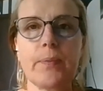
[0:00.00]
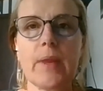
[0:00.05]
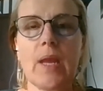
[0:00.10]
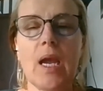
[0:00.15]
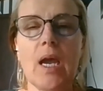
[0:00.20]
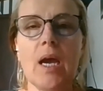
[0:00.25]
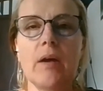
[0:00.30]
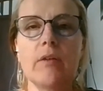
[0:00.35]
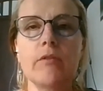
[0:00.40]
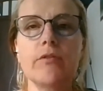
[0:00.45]

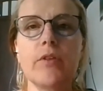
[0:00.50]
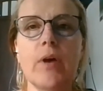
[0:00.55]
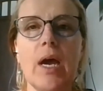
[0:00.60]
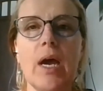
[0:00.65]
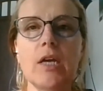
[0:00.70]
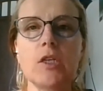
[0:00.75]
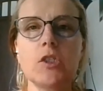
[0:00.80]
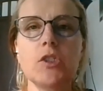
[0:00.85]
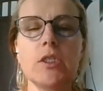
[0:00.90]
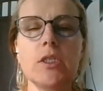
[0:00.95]
I've
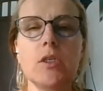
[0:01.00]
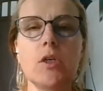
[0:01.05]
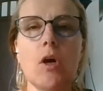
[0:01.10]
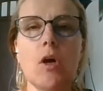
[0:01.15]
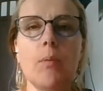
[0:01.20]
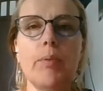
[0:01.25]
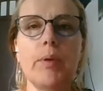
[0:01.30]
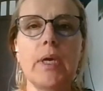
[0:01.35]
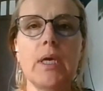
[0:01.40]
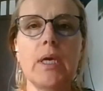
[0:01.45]
actually
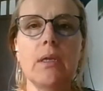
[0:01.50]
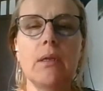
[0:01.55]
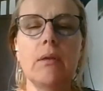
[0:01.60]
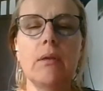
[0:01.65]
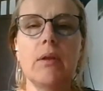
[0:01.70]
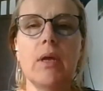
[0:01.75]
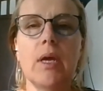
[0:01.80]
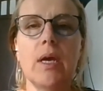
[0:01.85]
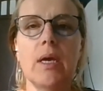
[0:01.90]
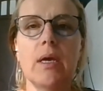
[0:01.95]
copied
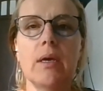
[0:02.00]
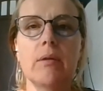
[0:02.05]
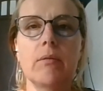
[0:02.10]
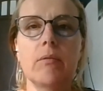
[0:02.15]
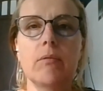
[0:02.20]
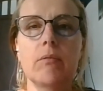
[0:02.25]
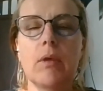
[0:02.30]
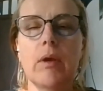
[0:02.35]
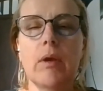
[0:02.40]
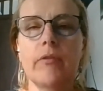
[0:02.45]

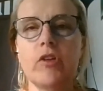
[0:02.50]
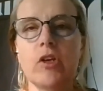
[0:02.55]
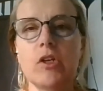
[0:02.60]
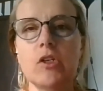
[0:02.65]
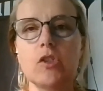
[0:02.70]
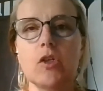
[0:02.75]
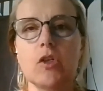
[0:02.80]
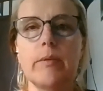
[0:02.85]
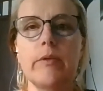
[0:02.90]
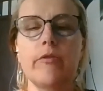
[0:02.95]
and I've changed
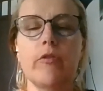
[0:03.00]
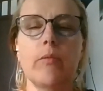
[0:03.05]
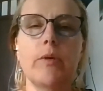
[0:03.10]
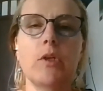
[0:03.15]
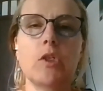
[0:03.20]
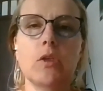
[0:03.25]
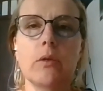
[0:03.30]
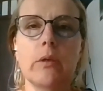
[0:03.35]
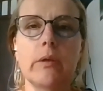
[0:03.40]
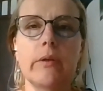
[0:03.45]
some
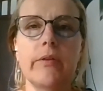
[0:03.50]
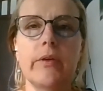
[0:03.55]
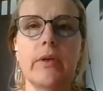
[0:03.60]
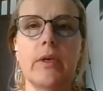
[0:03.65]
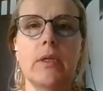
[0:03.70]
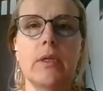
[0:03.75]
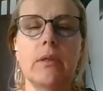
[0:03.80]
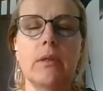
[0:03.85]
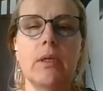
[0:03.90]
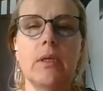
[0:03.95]
information on
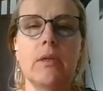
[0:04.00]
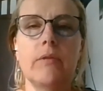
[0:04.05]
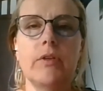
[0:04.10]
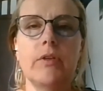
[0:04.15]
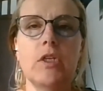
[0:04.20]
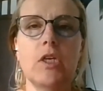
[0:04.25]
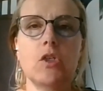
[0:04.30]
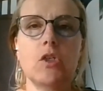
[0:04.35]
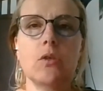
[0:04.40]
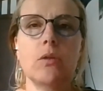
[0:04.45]
in the
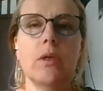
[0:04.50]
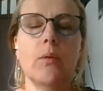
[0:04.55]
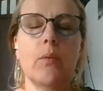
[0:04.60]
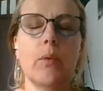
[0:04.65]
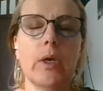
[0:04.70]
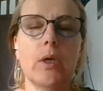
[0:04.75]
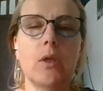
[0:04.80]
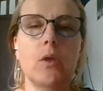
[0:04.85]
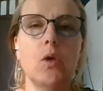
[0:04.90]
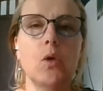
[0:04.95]
invitation that we're
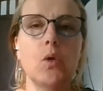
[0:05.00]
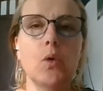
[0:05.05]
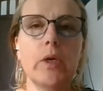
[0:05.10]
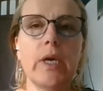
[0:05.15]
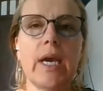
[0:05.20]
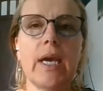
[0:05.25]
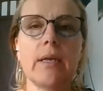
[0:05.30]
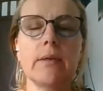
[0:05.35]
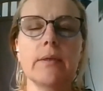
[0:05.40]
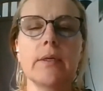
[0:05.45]
going to look
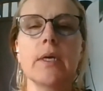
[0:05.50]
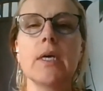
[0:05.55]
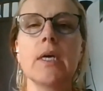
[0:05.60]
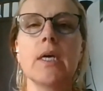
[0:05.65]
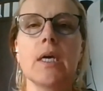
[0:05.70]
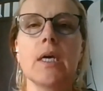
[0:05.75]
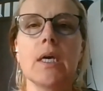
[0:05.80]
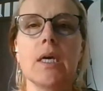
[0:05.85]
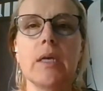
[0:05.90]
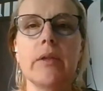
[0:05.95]
at.
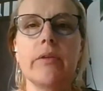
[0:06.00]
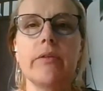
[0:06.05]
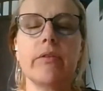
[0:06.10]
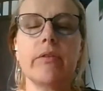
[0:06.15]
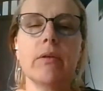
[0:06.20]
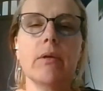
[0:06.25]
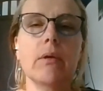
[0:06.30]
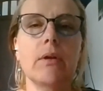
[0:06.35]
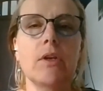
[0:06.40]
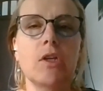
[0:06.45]
It's
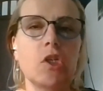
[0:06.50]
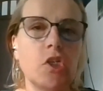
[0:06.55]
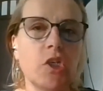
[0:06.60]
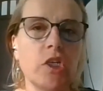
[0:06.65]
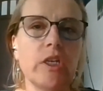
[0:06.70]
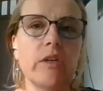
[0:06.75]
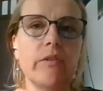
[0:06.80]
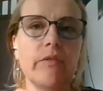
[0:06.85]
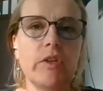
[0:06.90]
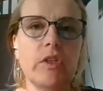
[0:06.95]
a legit
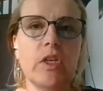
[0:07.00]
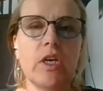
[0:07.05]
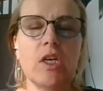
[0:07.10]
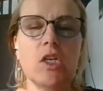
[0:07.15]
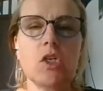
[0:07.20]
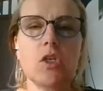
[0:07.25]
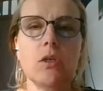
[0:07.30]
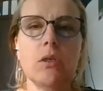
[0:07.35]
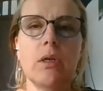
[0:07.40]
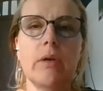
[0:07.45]
invitation.